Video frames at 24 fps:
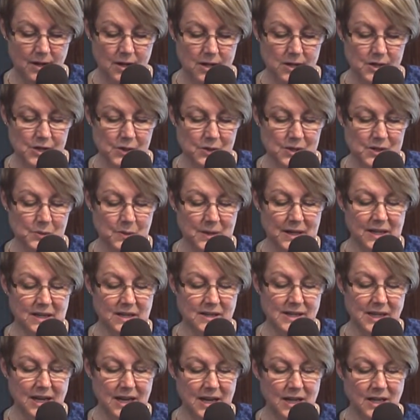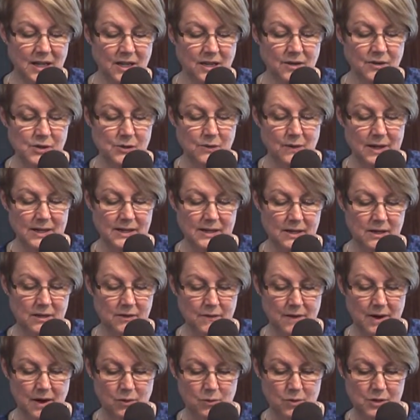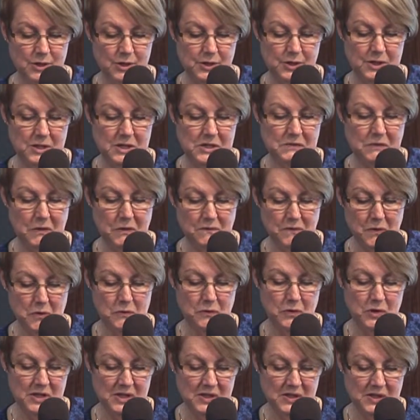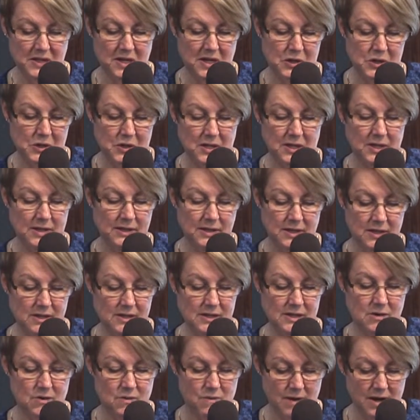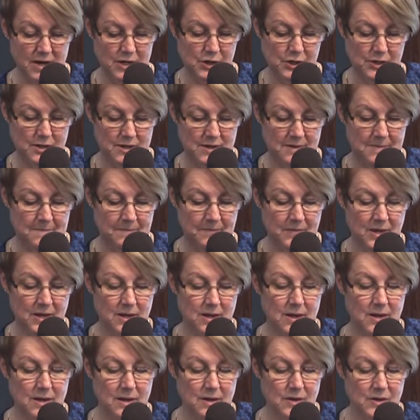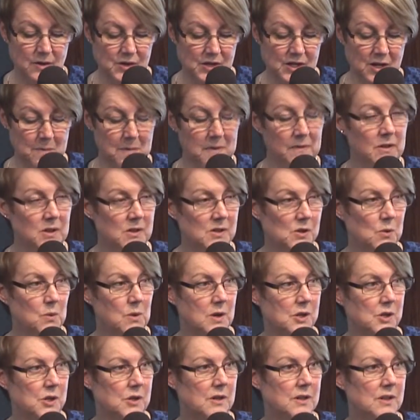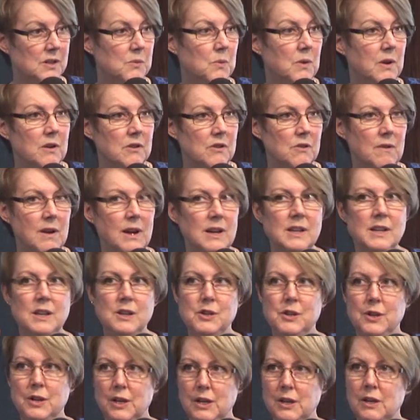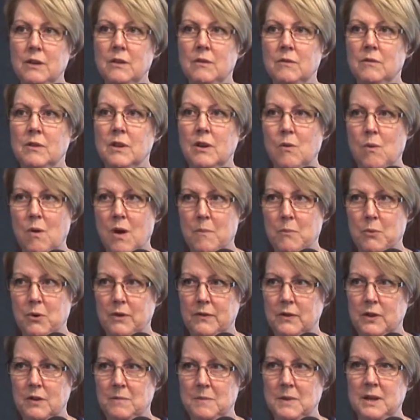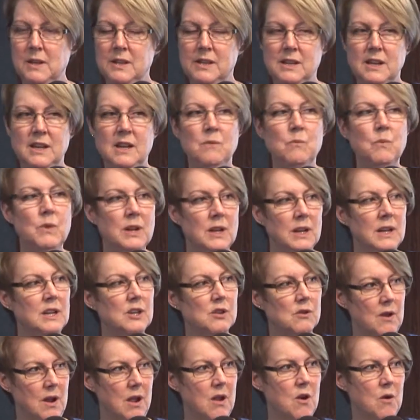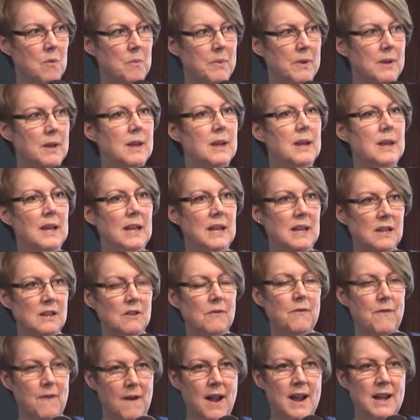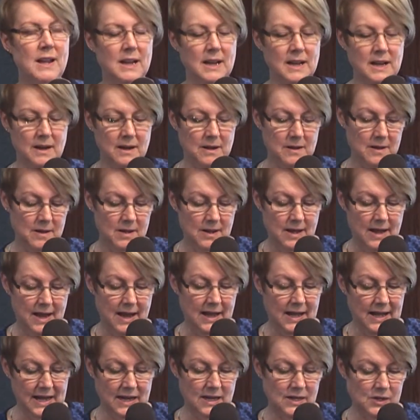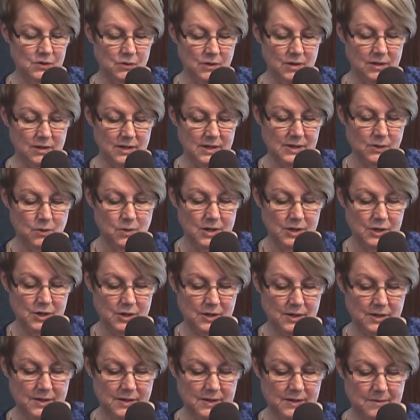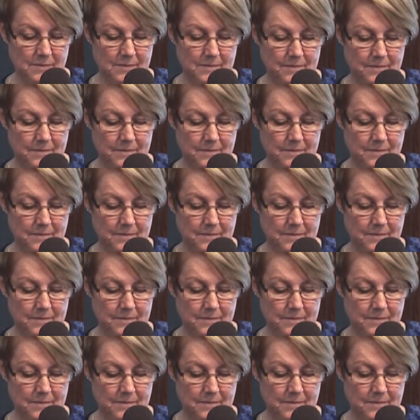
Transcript: So as we continue to identify questions for further discussion and consideration, some of those questions we are directing to you, the cooperative community, and we need your help in defining and answering these questions.